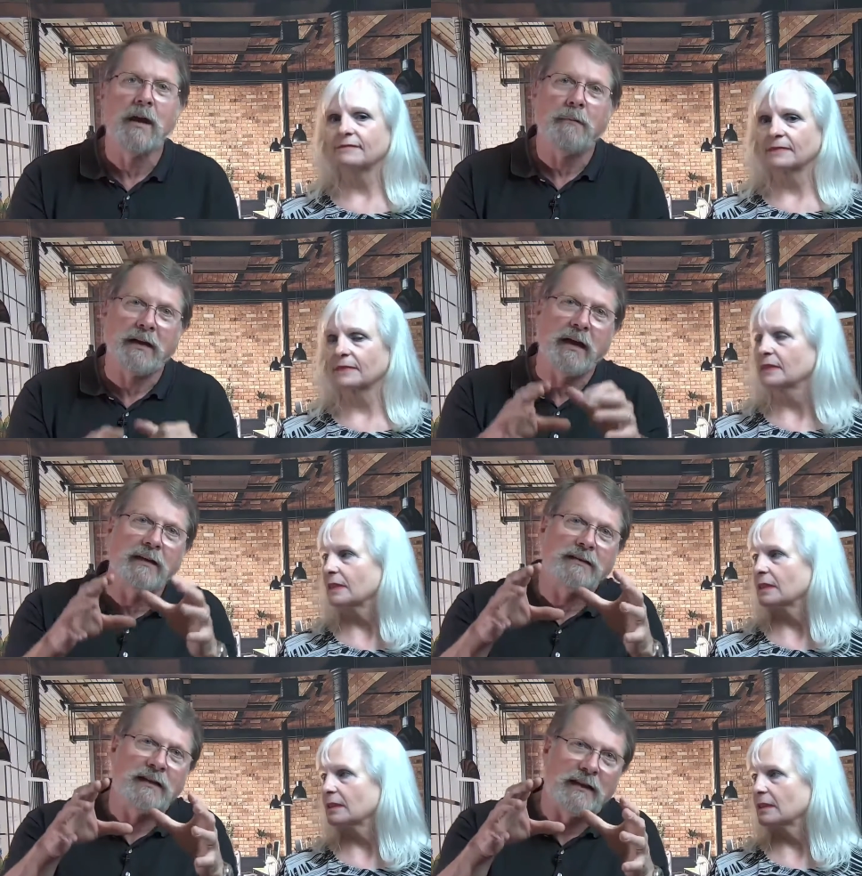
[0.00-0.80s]

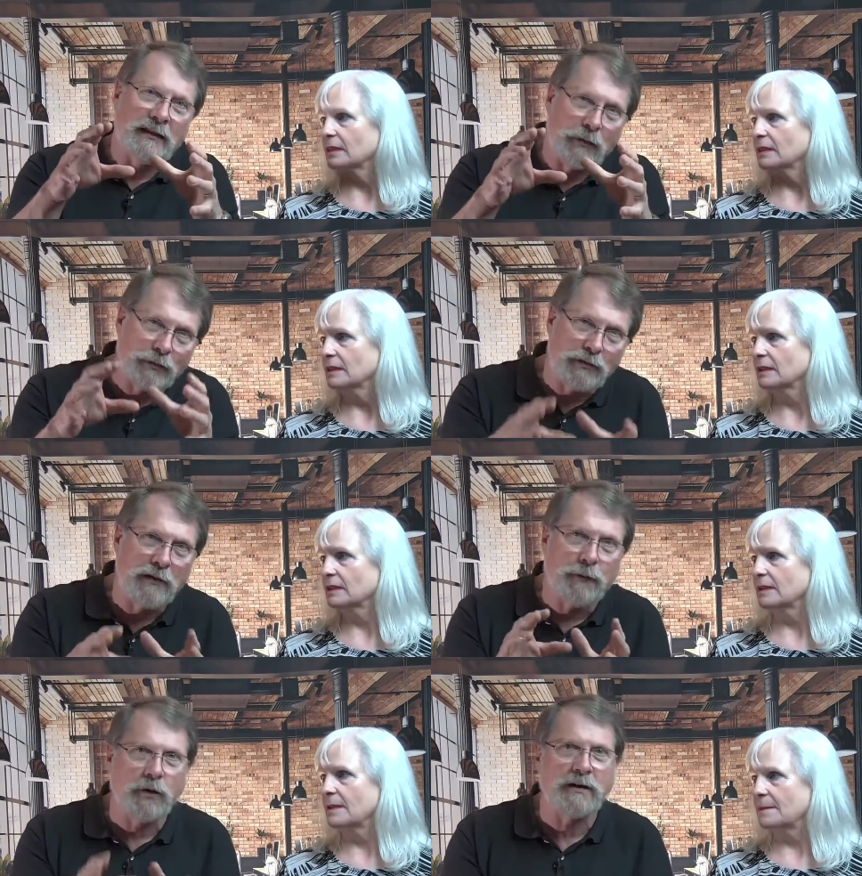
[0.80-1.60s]
Speaker 1: because th those three or
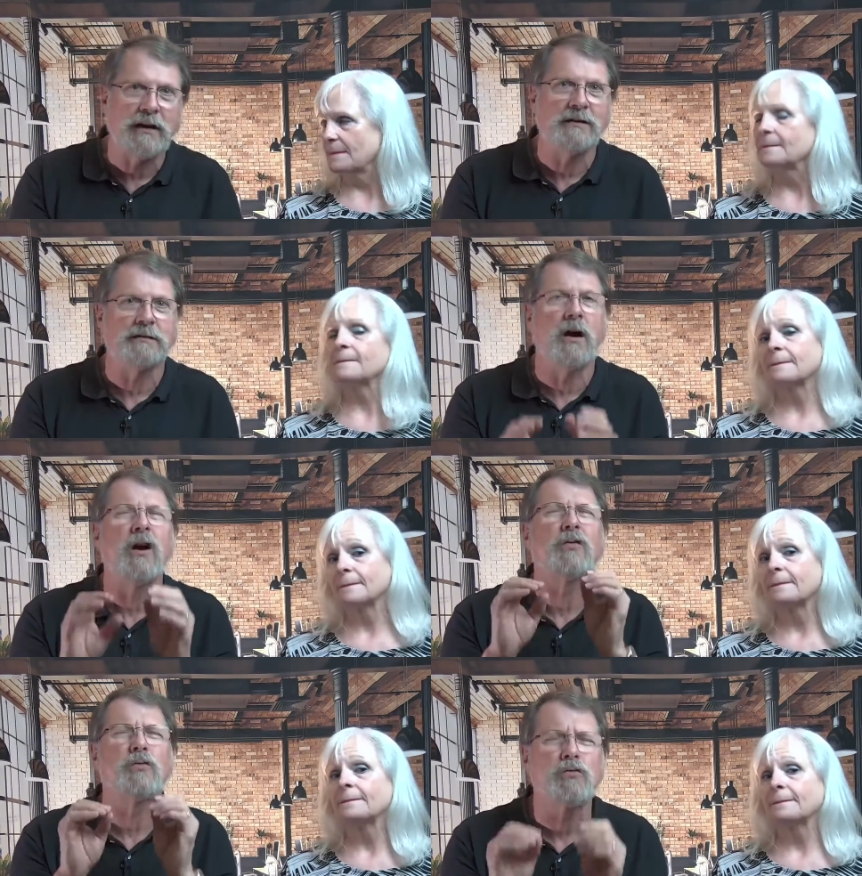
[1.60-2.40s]
four touches
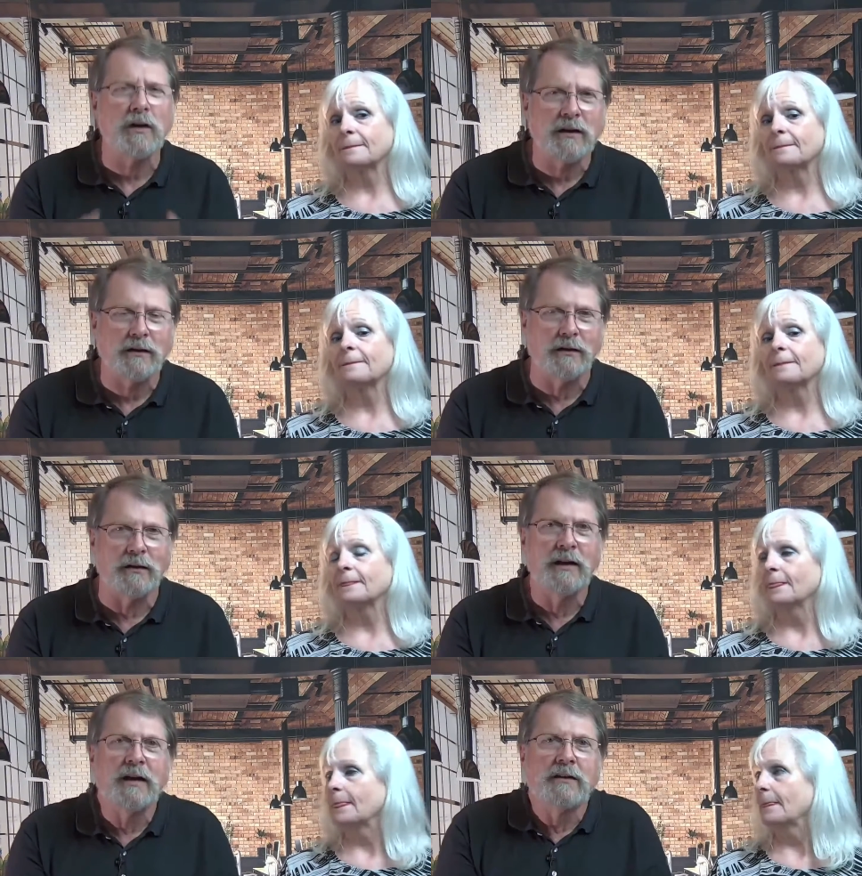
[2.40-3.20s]
are
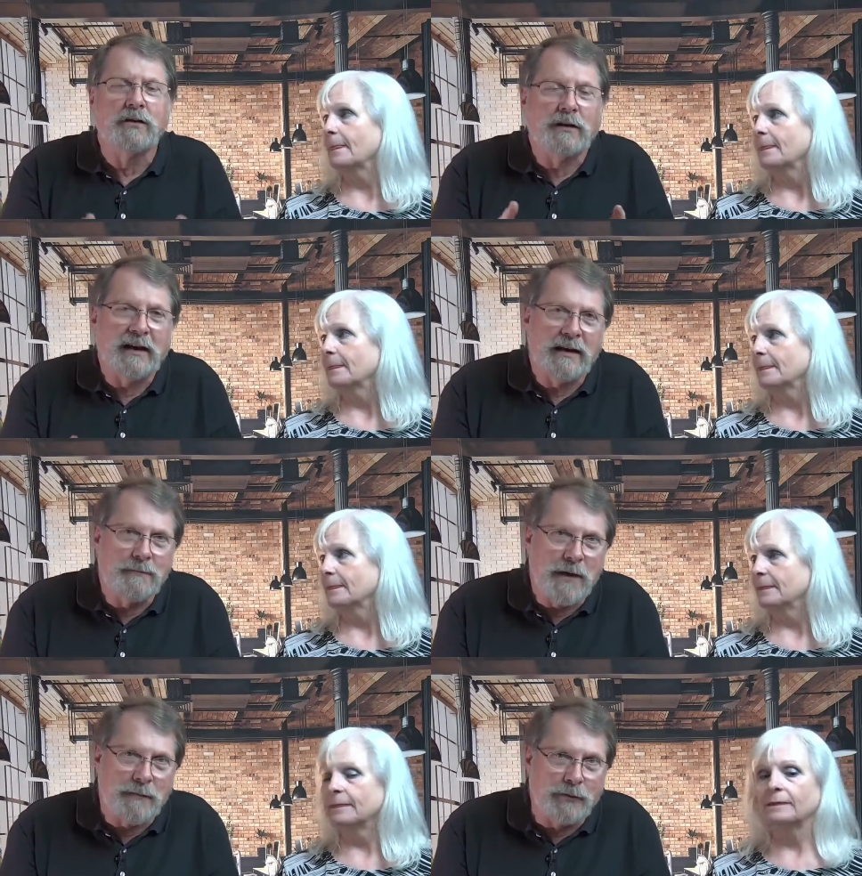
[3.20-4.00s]
critical to getting
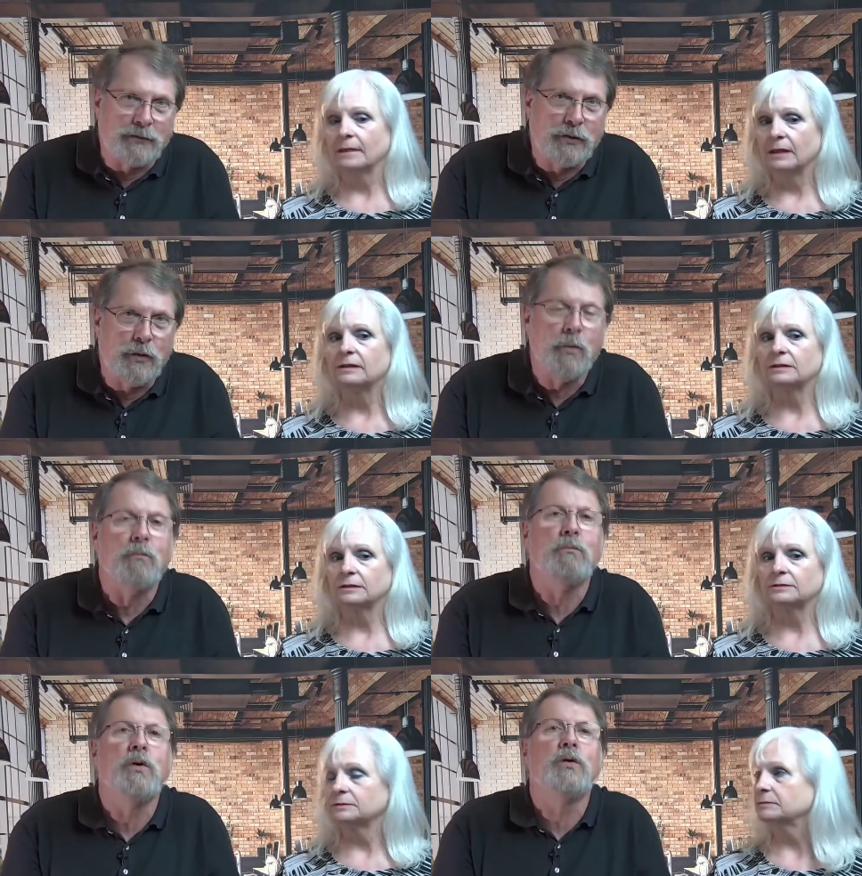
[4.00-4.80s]
people to
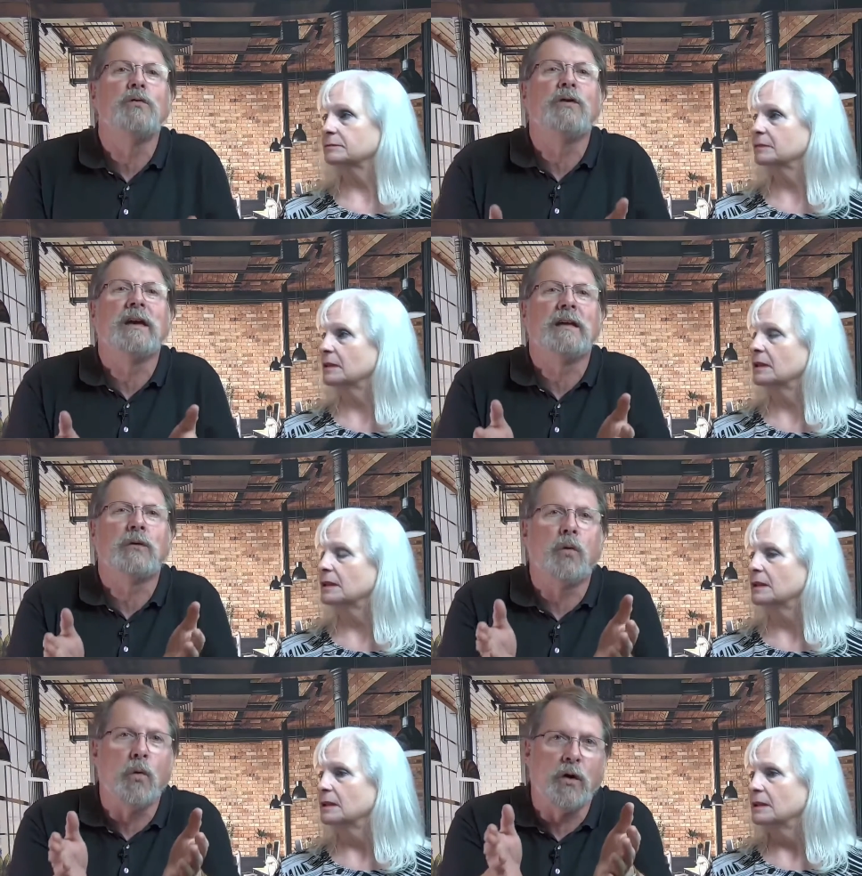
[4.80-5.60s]
move
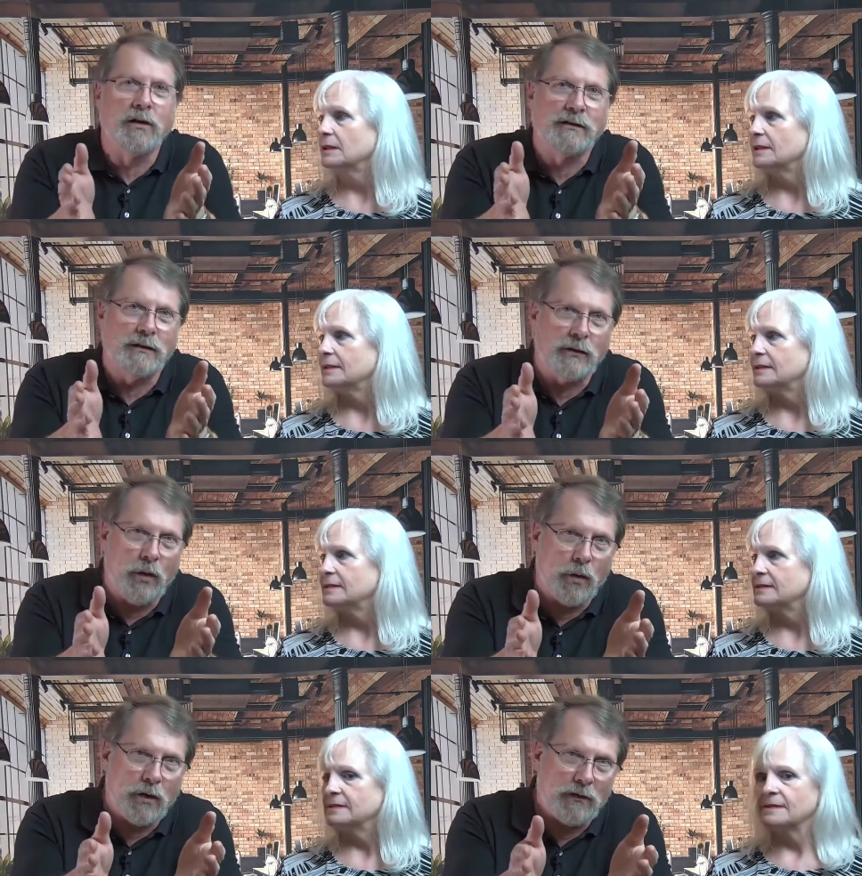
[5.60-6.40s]
towards
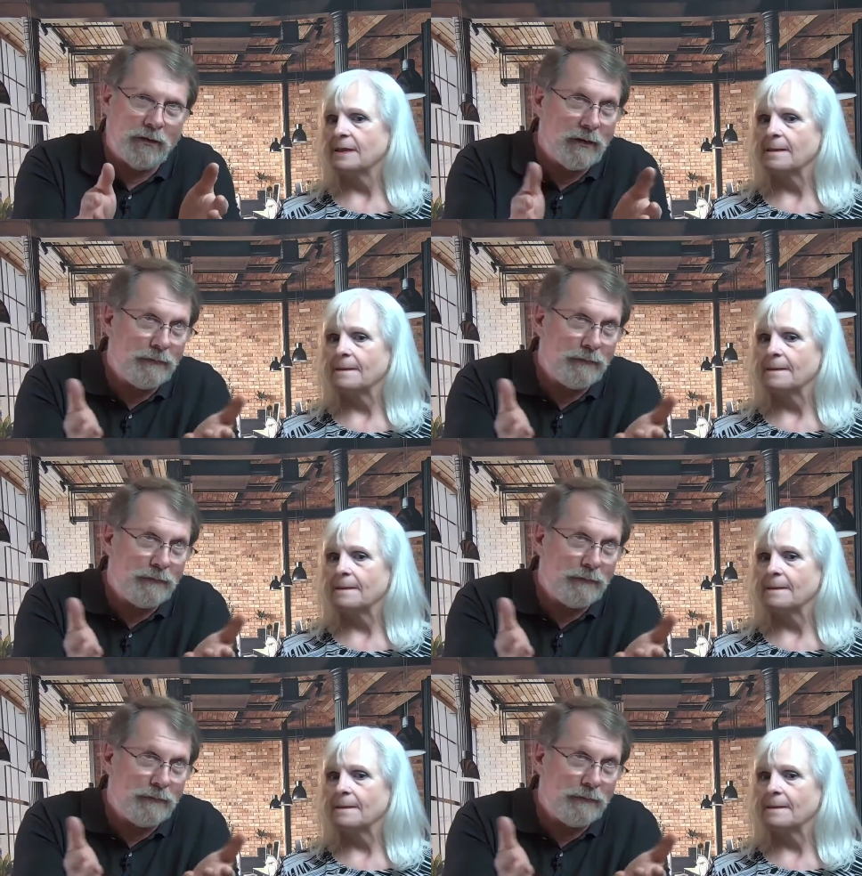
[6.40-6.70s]
your